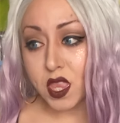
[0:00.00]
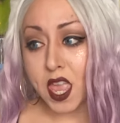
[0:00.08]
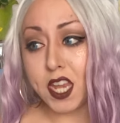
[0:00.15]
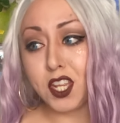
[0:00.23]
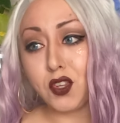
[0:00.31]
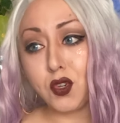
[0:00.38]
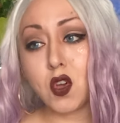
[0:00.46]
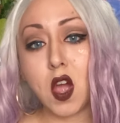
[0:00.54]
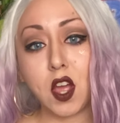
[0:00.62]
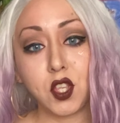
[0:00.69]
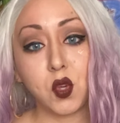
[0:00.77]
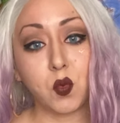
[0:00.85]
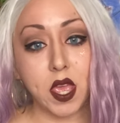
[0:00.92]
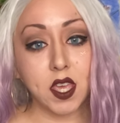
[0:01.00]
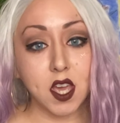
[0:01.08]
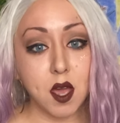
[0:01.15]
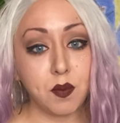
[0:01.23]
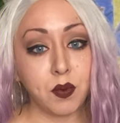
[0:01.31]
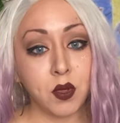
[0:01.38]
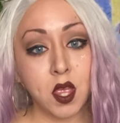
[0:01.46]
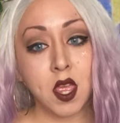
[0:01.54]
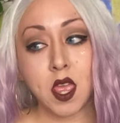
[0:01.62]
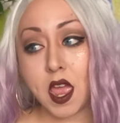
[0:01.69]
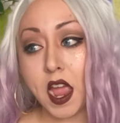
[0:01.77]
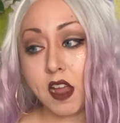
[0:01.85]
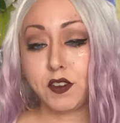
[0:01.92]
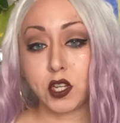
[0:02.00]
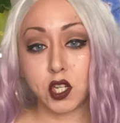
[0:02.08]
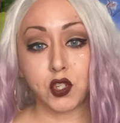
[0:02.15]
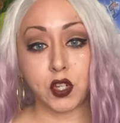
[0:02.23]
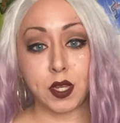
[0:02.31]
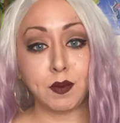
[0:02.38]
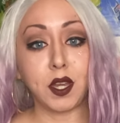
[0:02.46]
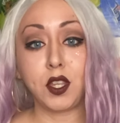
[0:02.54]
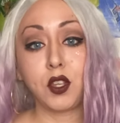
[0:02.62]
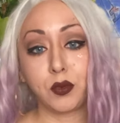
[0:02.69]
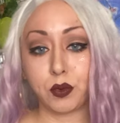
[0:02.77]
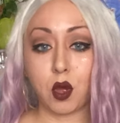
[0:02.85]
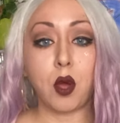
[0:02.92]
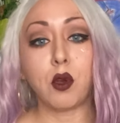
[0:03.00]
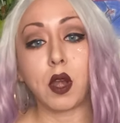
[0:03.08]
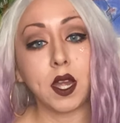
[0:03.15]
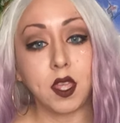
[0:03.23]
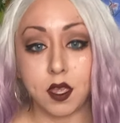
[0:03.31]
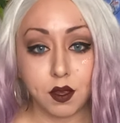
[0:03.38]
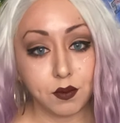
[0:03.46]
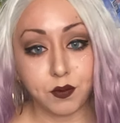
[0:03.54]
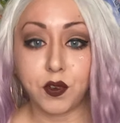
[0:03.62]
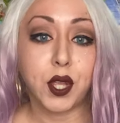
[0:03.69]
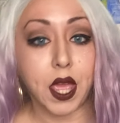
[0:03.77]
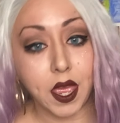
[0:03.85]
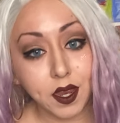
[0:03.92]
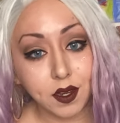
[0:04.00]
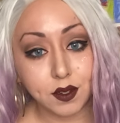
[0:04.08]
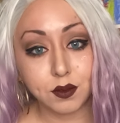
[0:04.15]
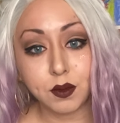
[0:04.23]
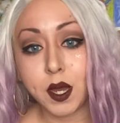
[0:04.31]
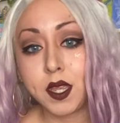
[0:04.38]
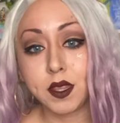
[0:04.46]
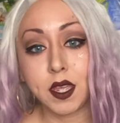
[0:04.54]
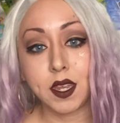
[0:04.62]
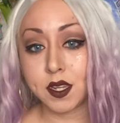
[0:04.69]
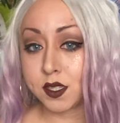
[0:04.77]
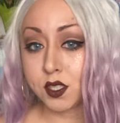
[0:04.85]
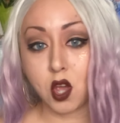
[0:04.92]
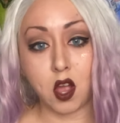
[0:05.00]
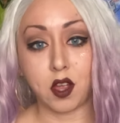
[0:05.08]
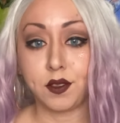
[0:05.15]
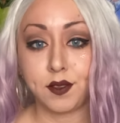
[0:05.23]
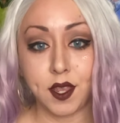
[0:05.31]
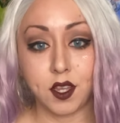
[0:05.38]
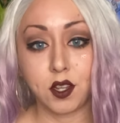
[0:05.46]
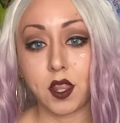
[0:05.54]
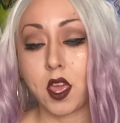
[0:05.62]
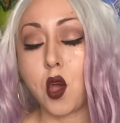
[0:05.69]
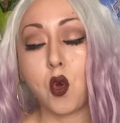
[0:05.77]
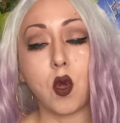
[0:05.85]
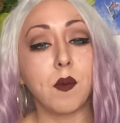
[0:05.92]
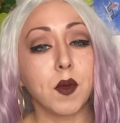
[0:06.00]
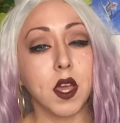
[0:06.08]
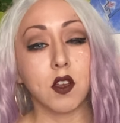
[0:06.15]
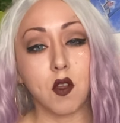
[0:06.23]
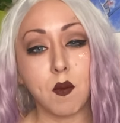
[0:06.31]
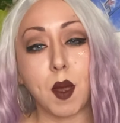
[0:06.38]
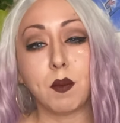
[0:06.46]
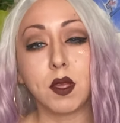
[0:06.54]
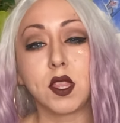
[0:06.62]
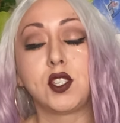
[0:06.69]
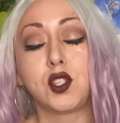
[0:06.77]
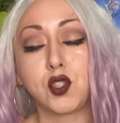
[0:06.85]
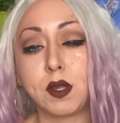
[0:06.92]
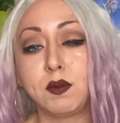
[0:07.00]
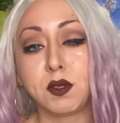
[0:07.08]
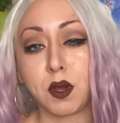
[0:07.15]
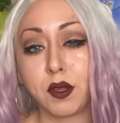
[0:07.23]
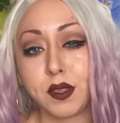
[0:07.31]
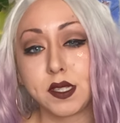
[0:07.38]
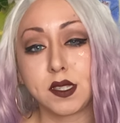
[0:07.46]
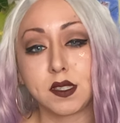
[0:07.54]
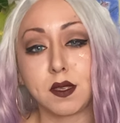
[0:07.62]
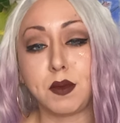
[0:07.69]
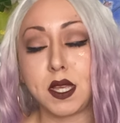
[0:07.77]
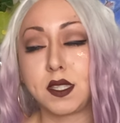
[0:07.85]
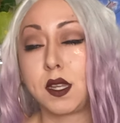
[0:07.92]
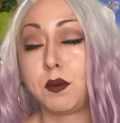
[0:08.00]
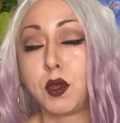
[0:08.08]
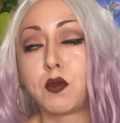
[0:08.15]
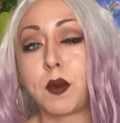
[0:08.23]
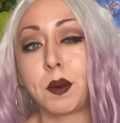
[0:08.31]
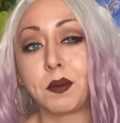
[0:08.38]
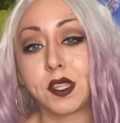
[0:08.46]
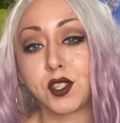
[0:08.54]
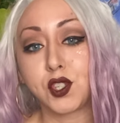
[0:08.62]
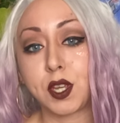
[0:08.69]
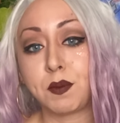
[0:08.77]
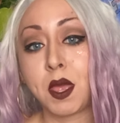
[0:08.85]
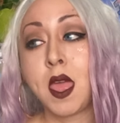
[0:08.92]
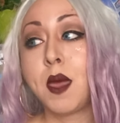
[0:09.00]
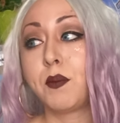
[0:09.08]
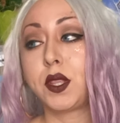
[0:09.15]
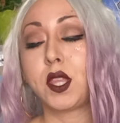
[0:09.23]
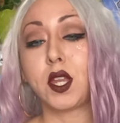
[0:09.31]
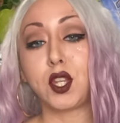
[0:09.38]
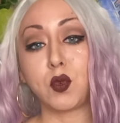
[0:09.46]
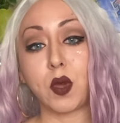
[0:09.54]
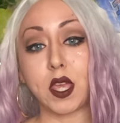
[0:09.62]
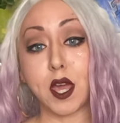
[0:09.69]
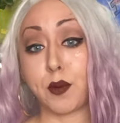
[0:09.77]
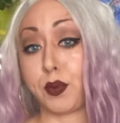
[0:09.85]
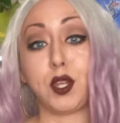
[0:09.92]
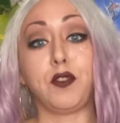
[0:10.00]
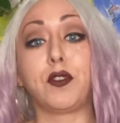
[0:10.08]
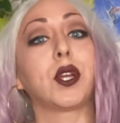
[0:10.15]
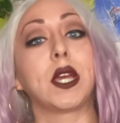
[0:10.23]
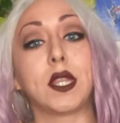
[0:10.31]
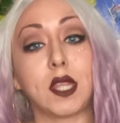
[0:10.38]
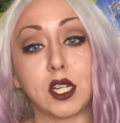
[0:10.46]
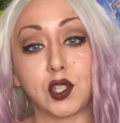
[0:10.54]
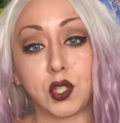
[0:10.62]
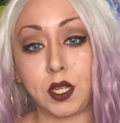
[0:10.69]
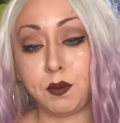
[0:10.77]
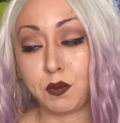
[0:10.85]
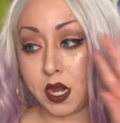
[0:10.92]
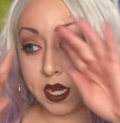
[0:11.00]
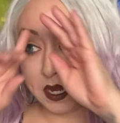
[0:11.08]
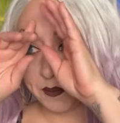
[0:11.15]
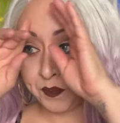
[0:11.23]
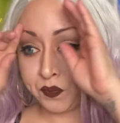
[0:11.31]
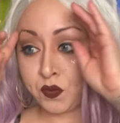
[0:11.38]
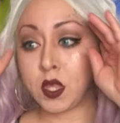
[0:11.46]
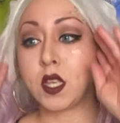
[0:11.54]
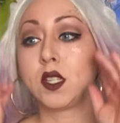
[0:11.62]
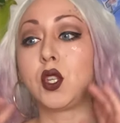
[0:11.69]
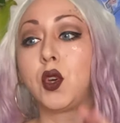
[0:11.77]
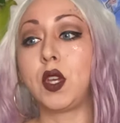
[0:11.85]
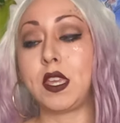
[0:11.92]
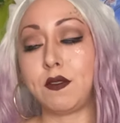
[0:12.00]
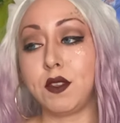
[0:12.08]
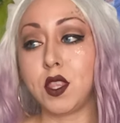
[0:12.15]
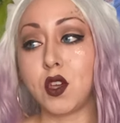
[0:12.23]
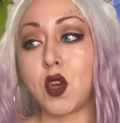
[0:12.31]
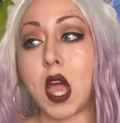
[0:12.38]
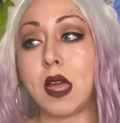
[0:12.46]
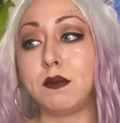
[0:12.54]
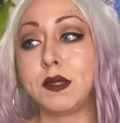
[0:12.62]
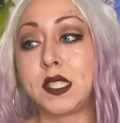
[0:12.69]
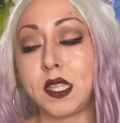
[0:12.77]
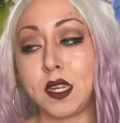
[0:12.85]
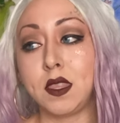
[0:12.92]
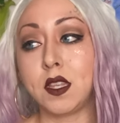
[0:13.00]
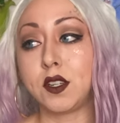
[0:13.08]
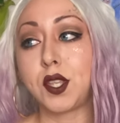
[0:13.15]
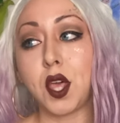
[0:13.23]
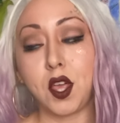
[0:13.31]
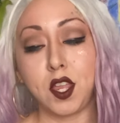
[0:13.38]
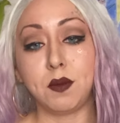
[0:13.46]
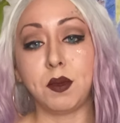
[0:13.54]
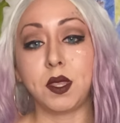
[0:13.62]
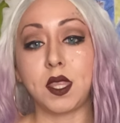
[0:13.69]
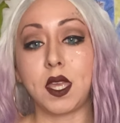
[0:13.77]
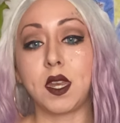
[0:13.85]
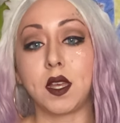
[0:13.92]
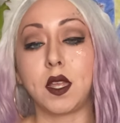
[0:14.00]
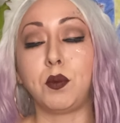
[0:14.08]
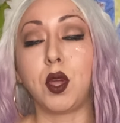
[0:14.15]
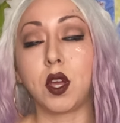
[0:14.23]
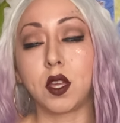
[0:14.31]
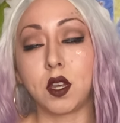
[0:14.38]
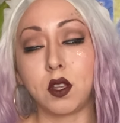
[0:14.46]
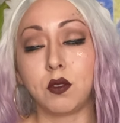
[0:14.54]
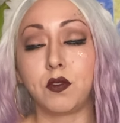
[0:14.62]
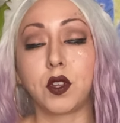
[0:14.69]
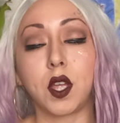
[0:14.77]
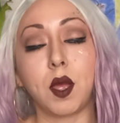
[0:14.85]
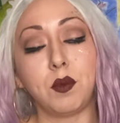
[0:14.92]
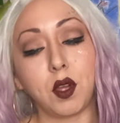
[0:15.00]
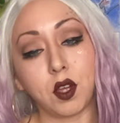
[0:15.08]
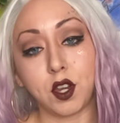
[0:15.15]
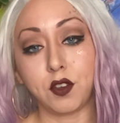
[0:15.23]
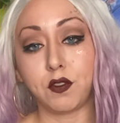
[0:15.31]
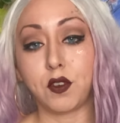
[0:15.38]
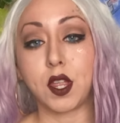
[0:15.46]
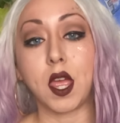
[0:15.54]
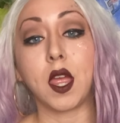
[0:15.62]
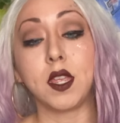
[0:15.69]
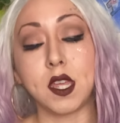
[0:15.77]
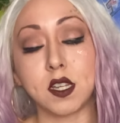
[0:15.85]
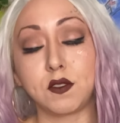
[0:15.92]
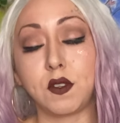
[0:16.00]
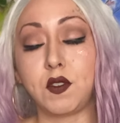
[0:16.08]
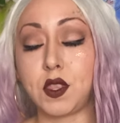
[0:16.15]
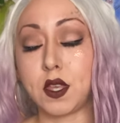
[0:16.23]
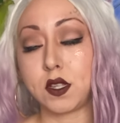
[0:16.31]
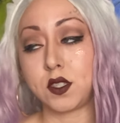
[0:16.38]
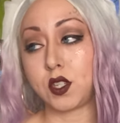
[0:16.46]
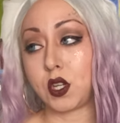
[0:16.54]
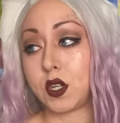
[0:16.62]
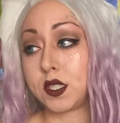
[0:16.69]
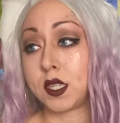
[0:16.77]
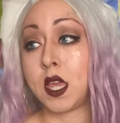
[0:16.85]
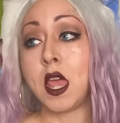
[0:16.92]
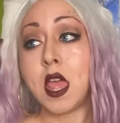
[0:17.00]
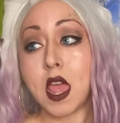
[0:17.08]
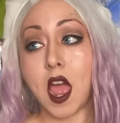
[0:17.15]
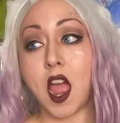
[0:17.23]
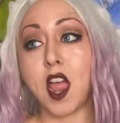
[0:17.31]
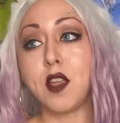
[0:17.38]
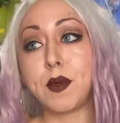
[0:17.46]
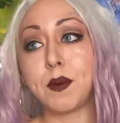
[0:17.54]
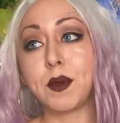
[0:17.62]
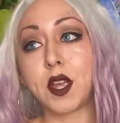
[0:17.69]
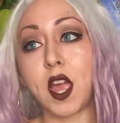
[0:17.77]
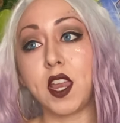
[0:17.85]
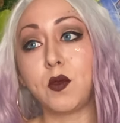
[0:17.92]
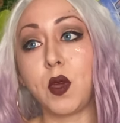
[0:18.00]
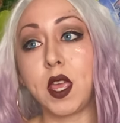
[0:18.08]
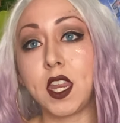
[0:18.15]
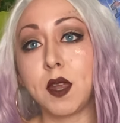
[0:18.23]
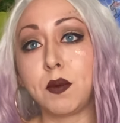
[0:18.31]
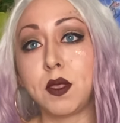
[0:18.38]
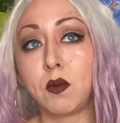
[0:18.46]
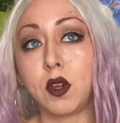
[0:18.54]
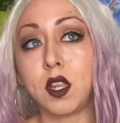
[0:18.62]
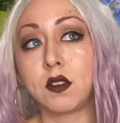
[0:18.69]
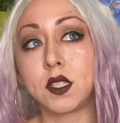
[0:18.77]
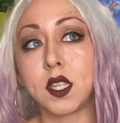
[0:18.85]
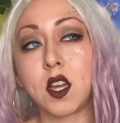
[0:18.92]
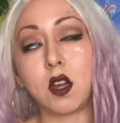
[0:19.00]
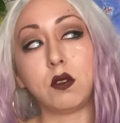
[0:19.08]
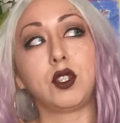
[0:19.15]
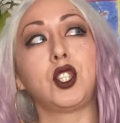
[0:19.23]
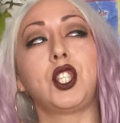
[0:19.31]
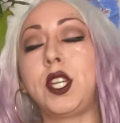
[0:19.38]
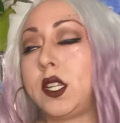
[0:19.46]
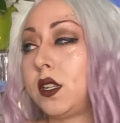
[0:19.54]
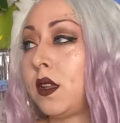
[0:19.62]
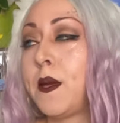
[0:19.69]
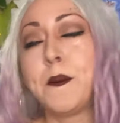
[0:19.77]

And you know how you wake up after your dream and you already forget, right? Like it's gone. Like you're like, oh, I'm going to remember this dream tomorrow. This is amazing. I'm going to remember this dream. But then you wake up and you forget that dream, right? So even though I'm sitting there telling them in Theta, I'm not going to forget, I'm not going to forget, yes, $15,000. I remember kind of waking up in the morning, I was like, oh shit,